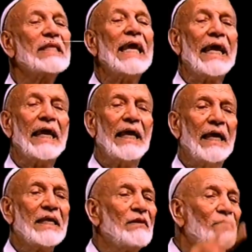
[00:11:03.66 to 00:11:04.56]
were not
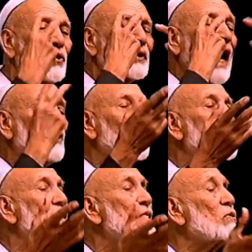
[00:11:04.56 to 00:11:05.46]
there. They were not
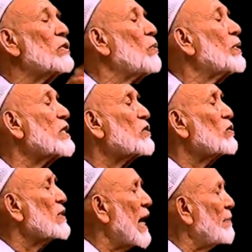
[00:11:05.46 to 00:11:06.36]
eyewitnesses or your
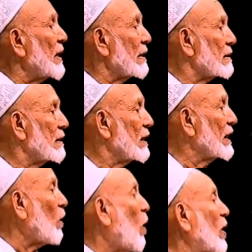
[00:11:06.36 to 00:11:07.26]
witnesses to the happenings.
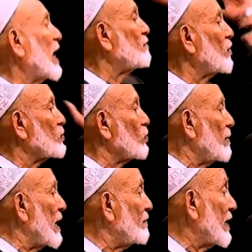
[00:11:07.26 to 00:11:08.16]
They all had forsaken